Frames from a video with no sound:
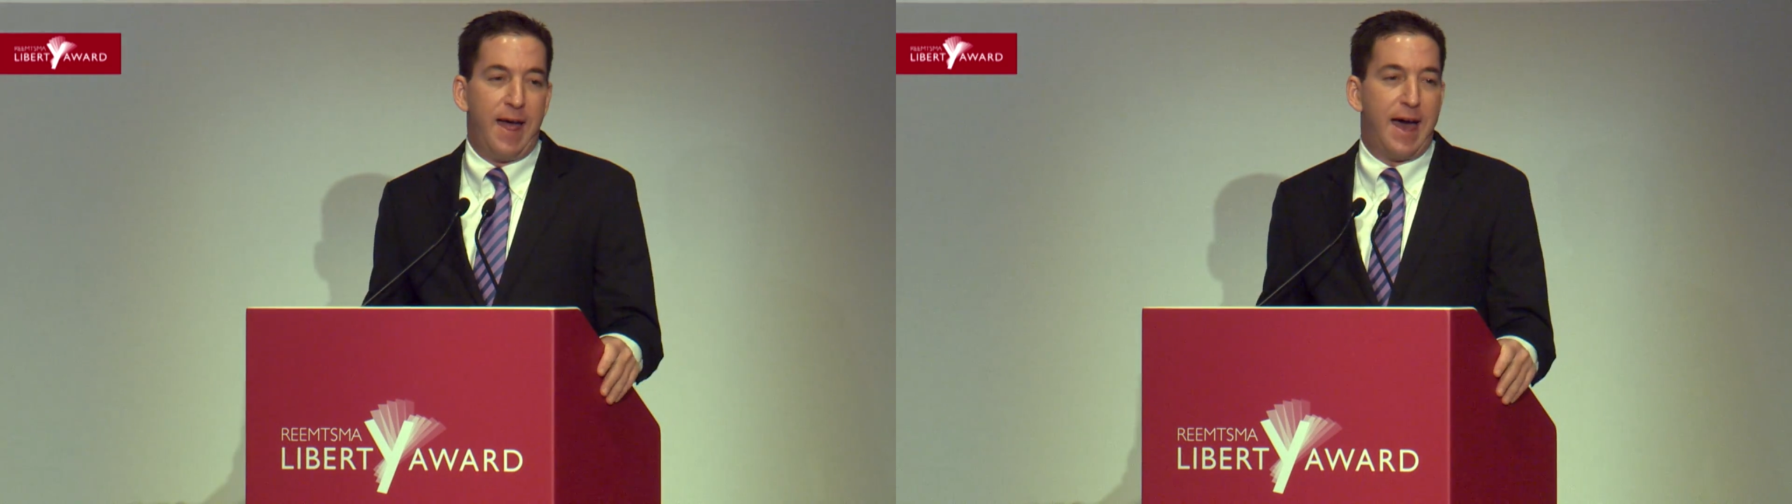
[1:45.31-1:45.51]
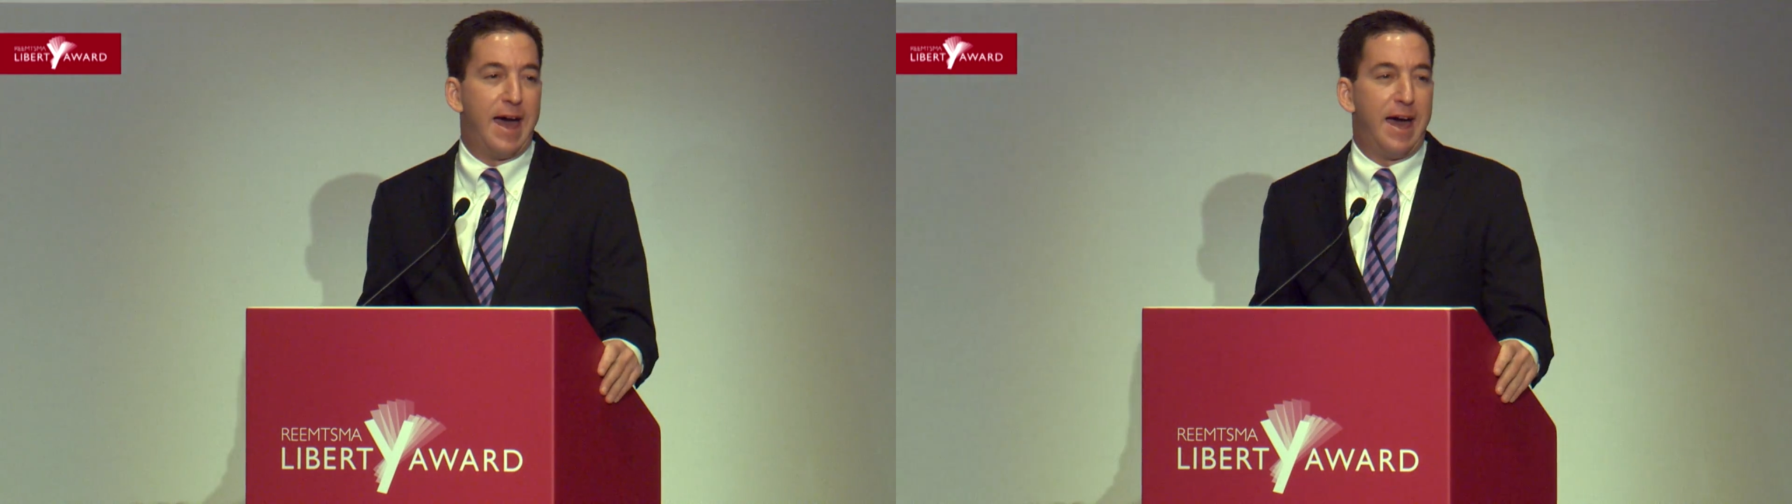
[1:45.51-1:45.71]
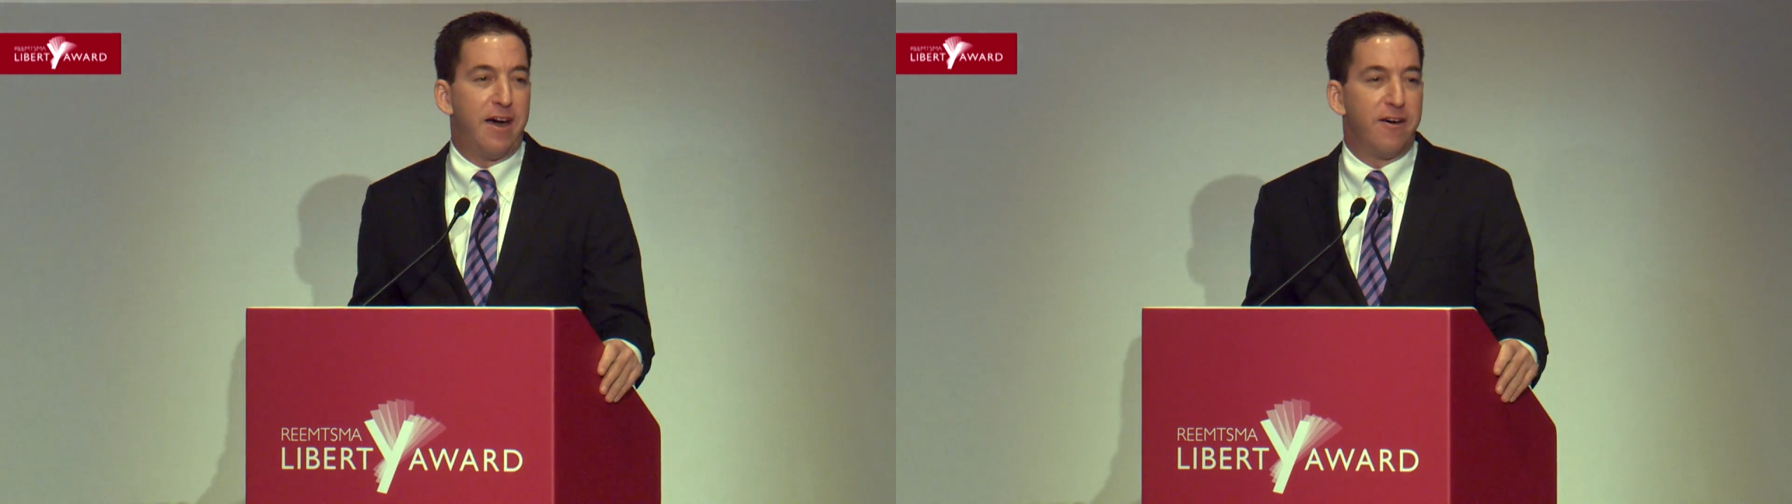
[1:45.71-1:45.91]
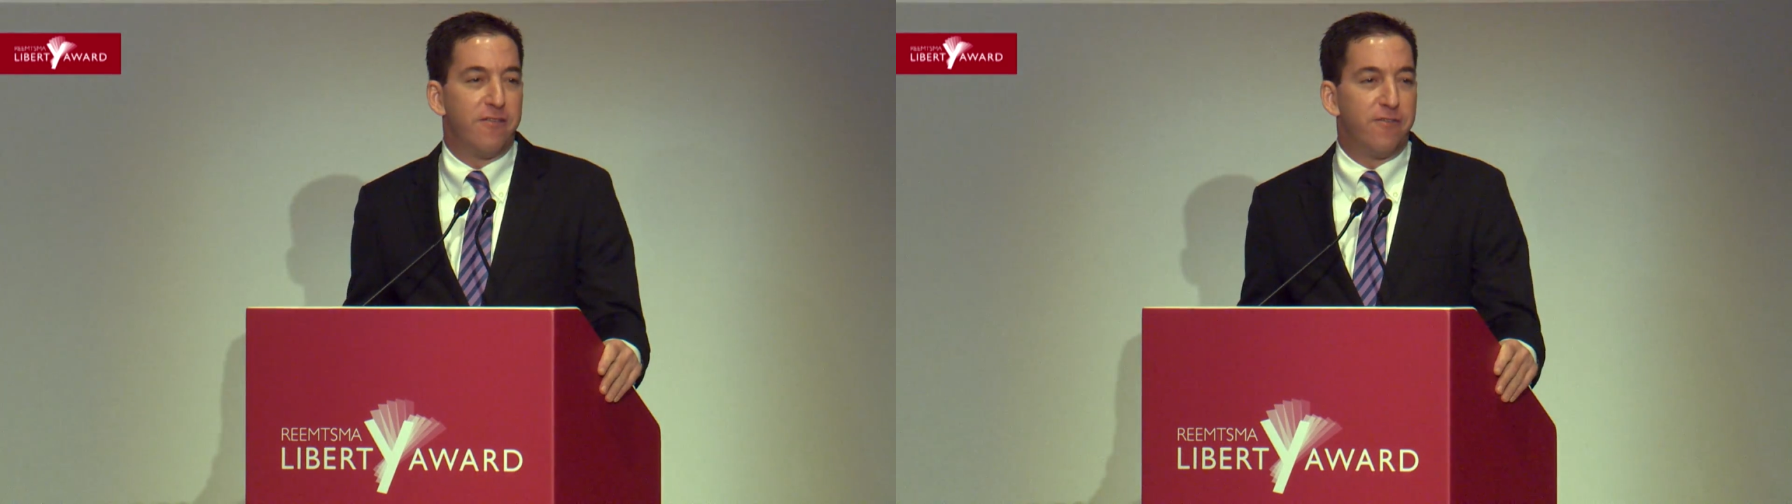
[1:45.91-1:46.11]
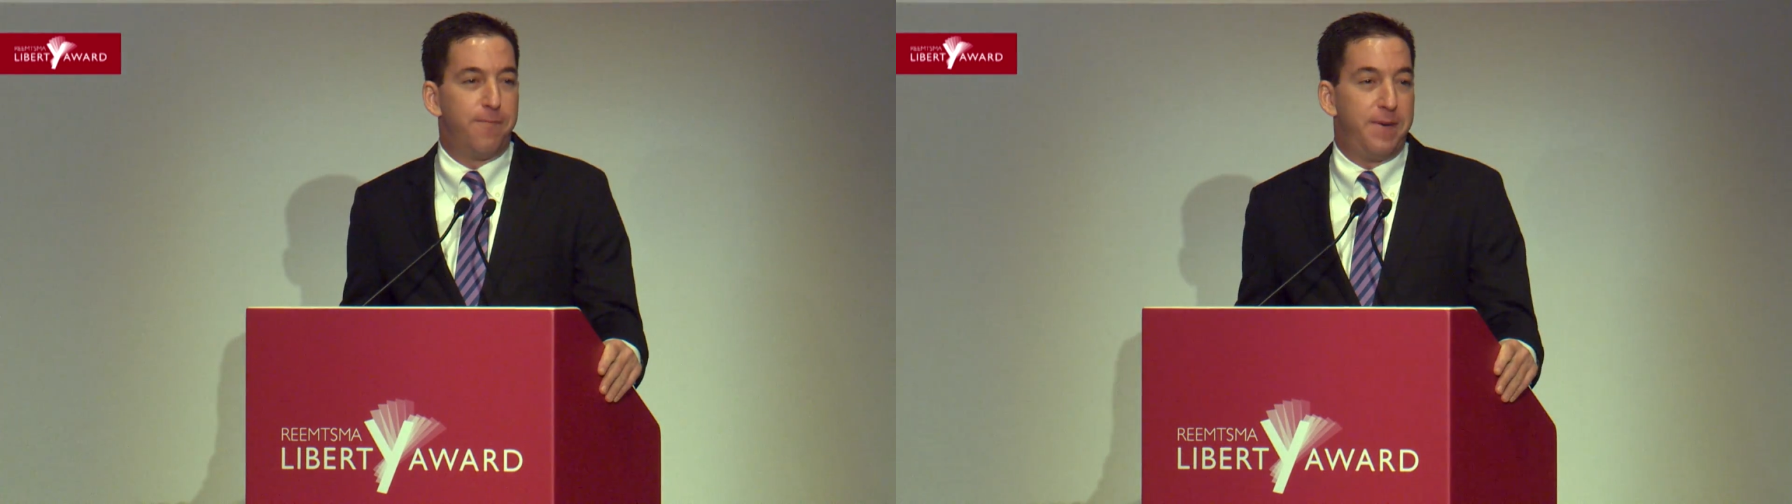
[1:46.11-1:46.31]

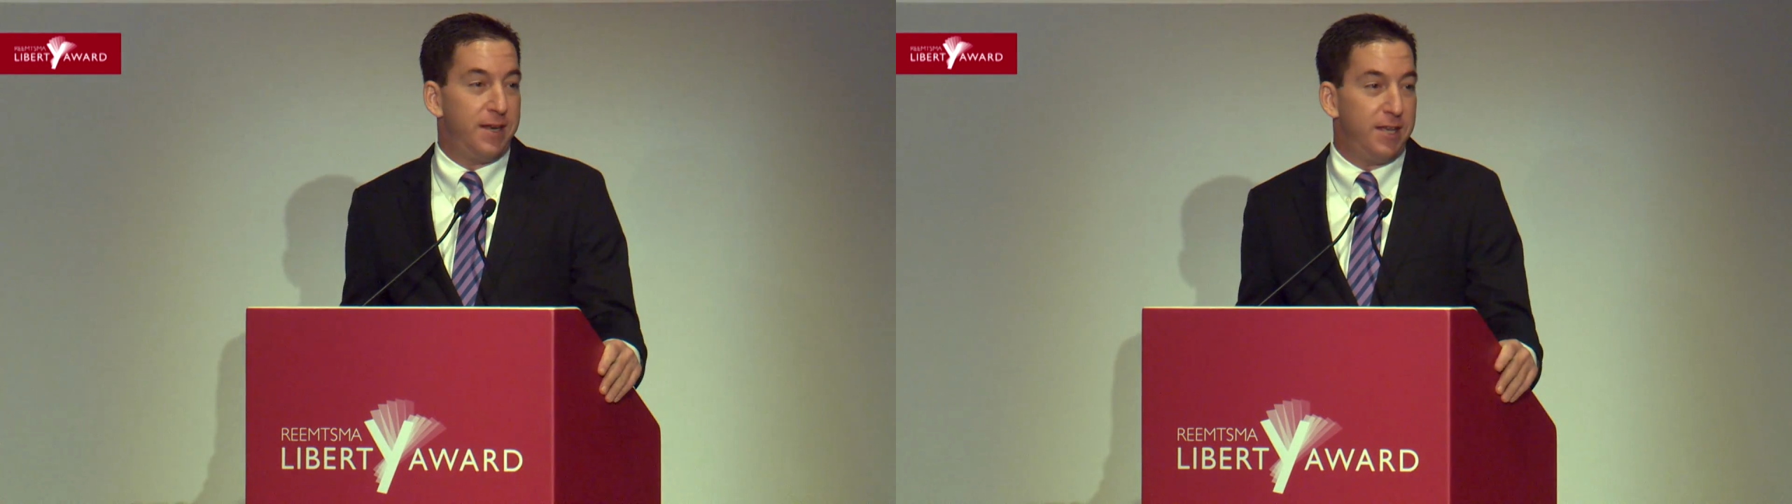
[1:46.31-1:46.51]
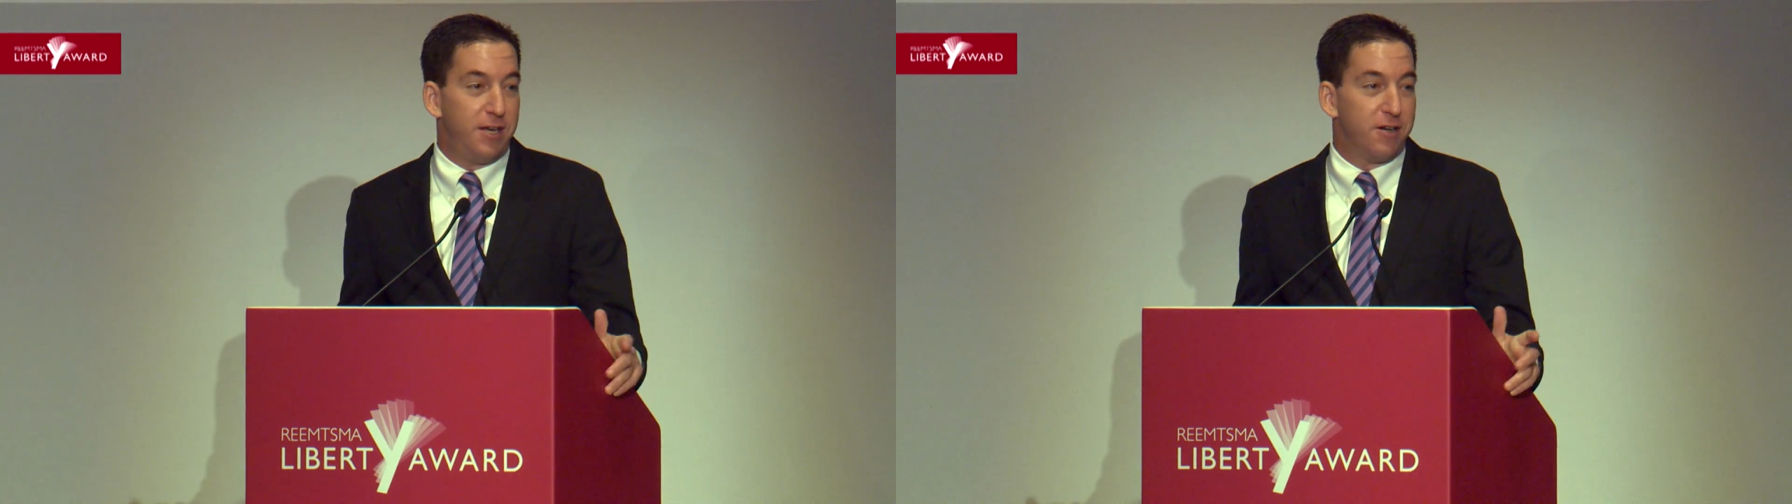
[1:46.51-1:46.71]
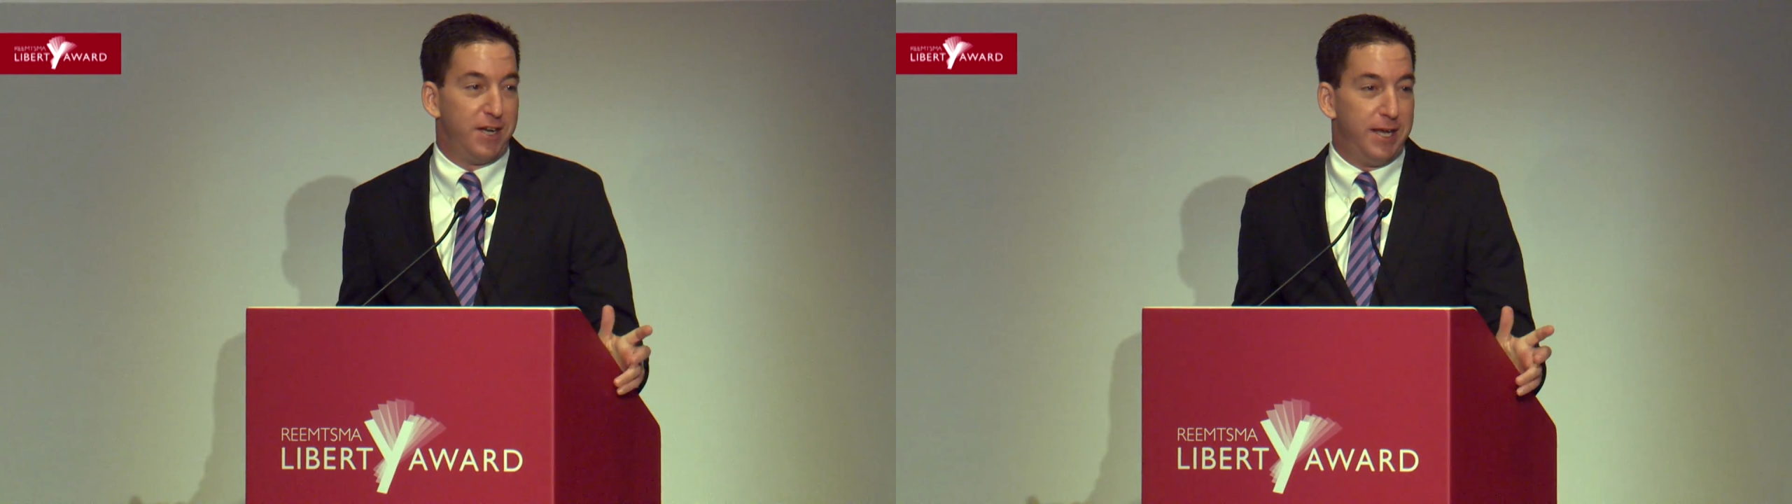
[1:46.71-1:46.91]
have been here